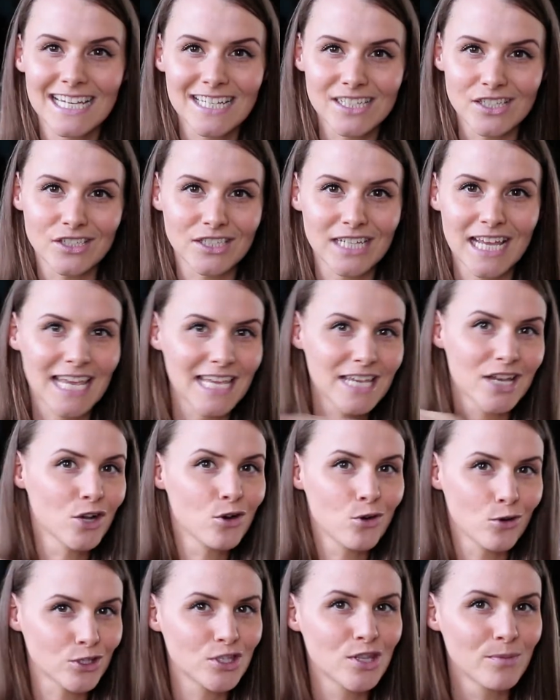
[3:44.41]
isn't a
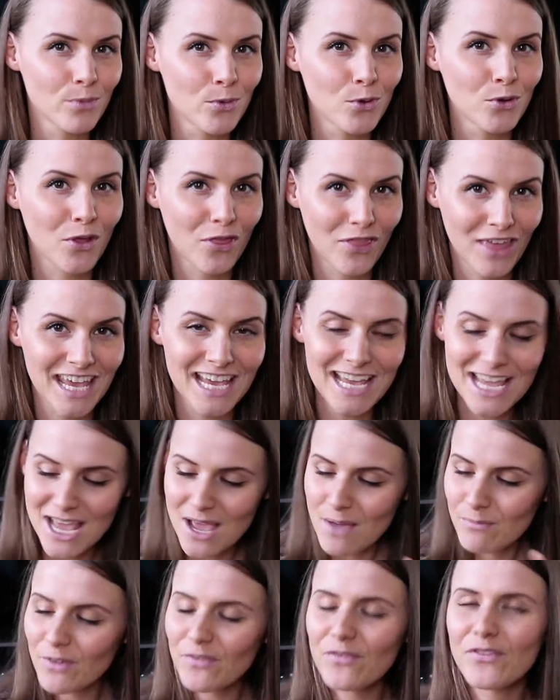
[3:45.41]
across the board thing,
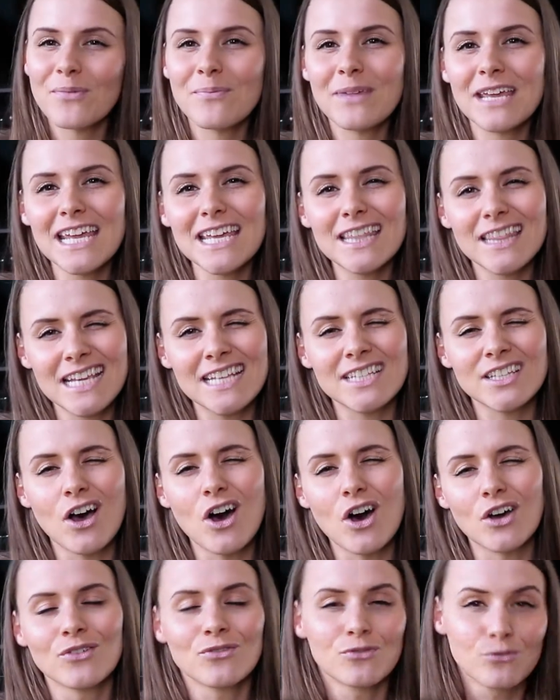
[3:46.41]
but for me these
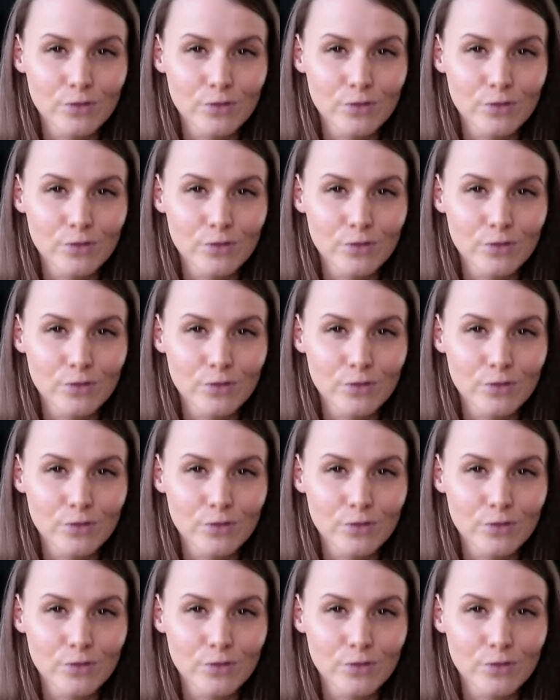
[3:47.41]
aren't